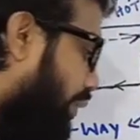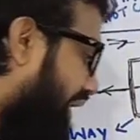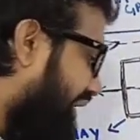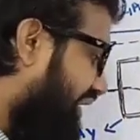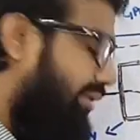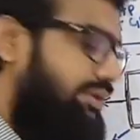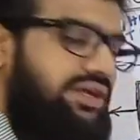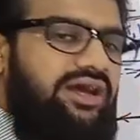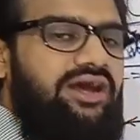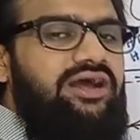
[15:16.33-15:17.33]

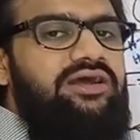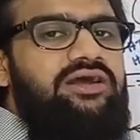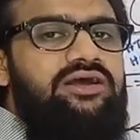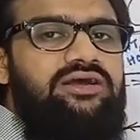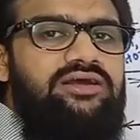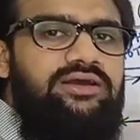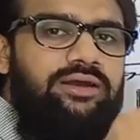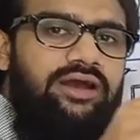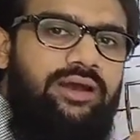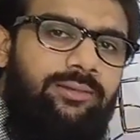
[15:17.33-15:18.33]
providing a
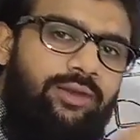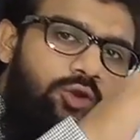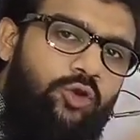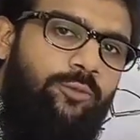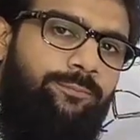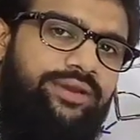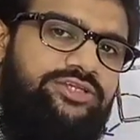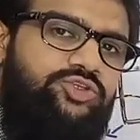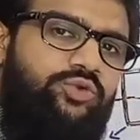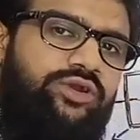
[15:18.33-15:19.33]
low
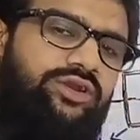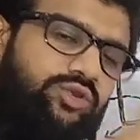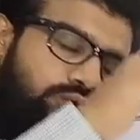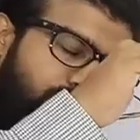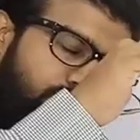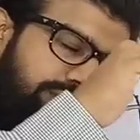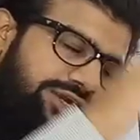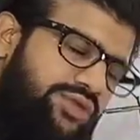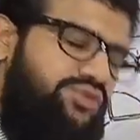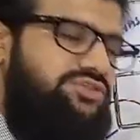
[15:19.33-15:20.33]
pressure to
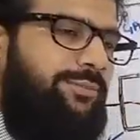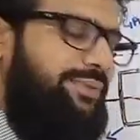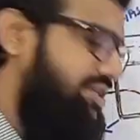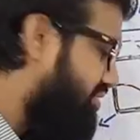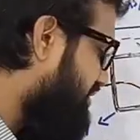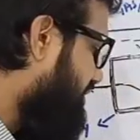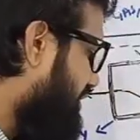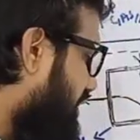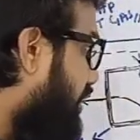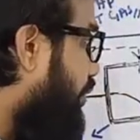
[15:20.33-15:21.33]
reduce the
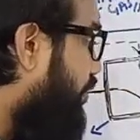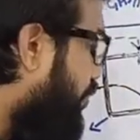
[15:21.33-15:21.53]
pressure.